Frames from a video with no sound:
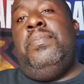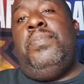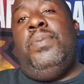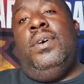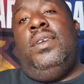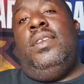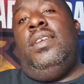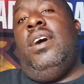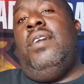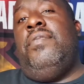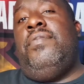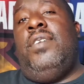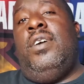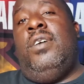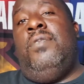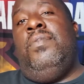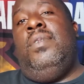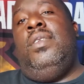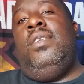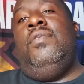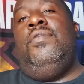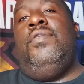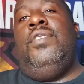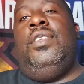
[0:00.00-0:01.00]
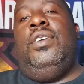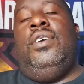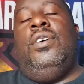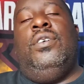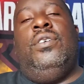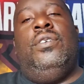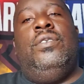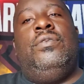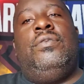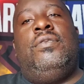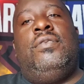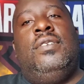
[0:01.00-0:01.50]
been putting out very many
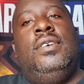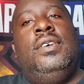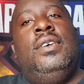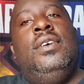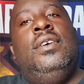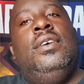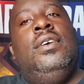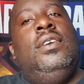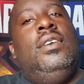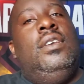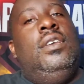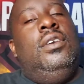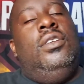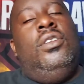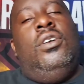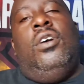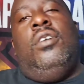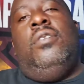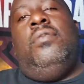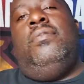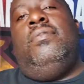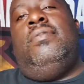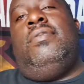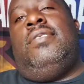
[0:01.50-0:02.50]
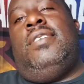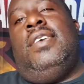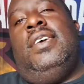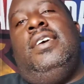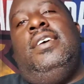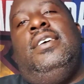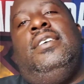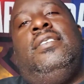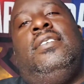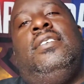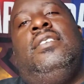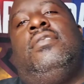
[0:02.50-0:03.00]
videos. You know what I'm
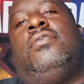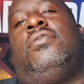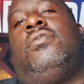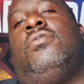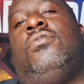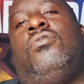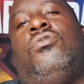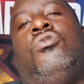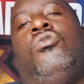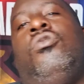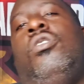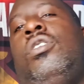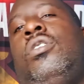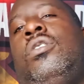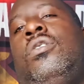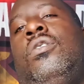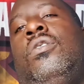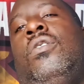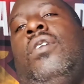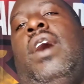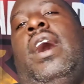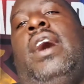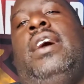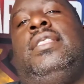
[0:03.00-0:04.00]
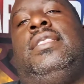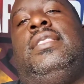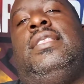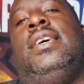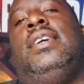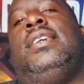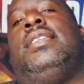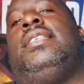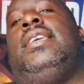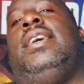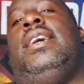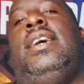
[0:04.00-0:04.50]
saying? It's a struggle. I
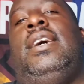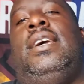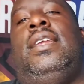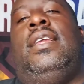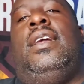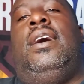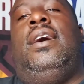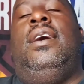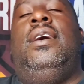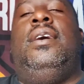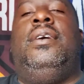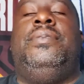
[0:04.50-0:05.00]
think that